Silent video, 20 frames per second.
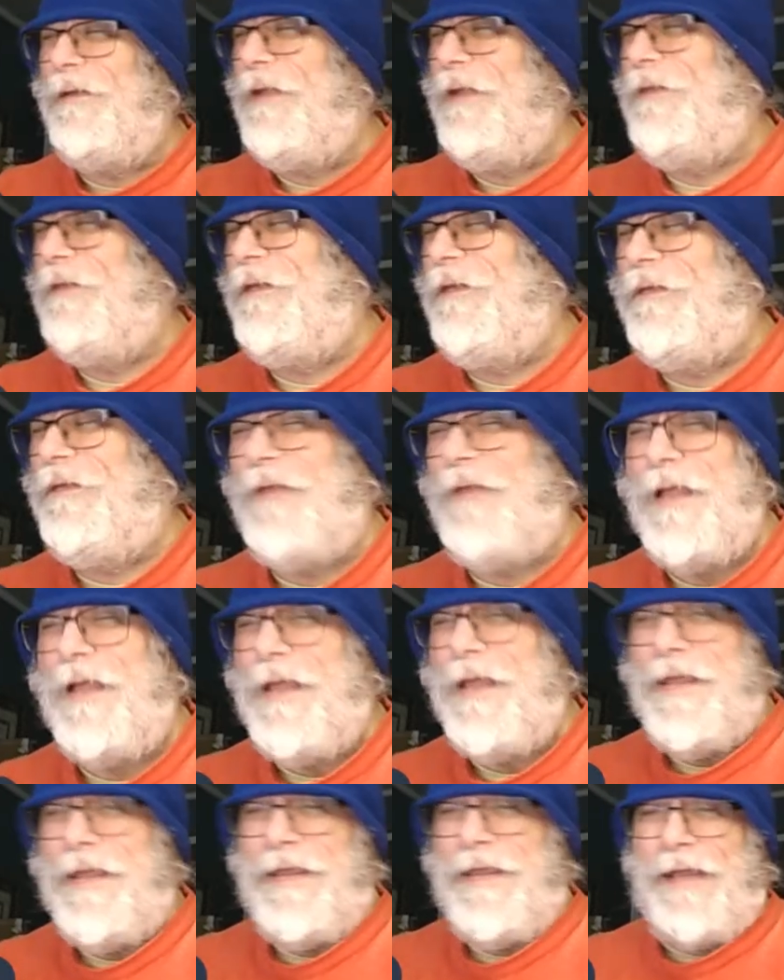it's just
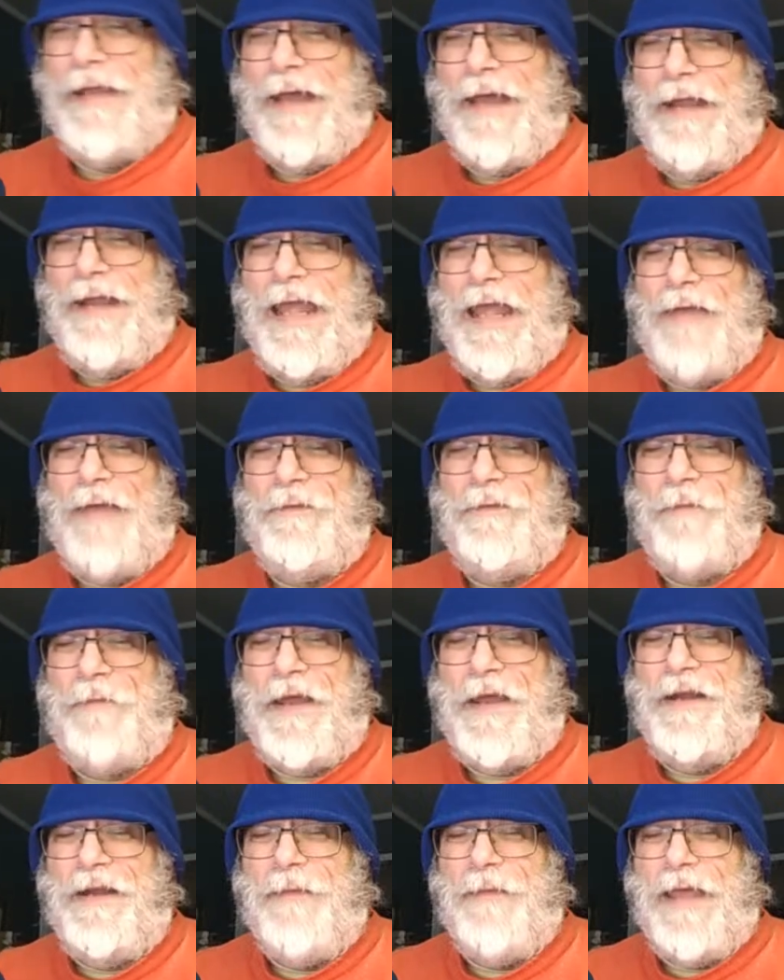you got to have
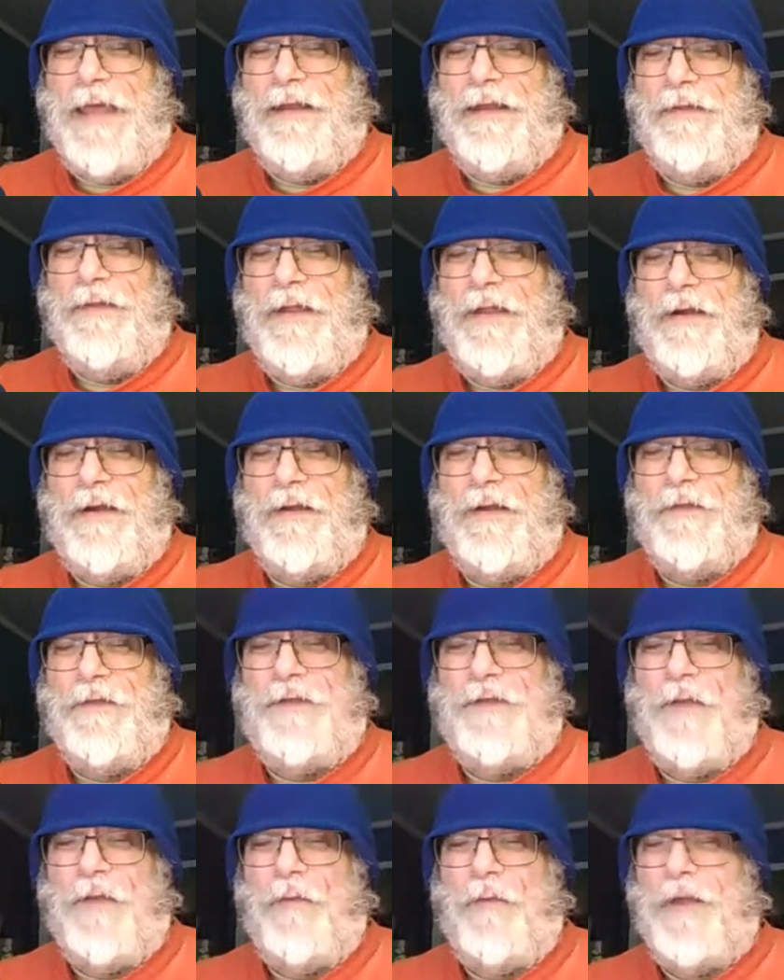Spider Man in there
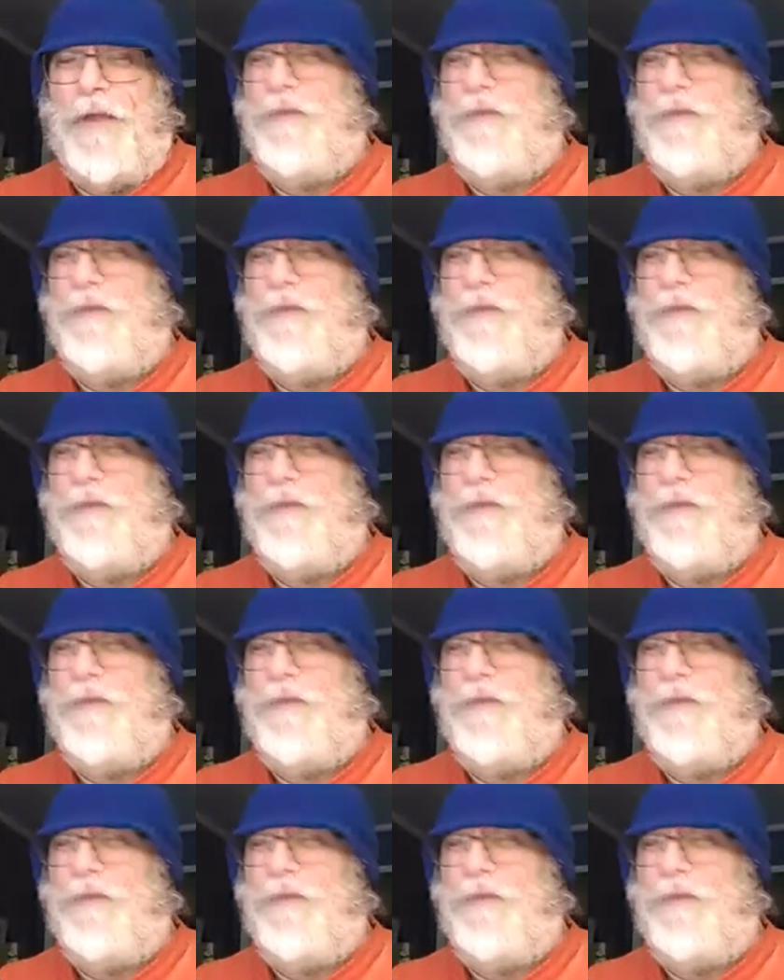some way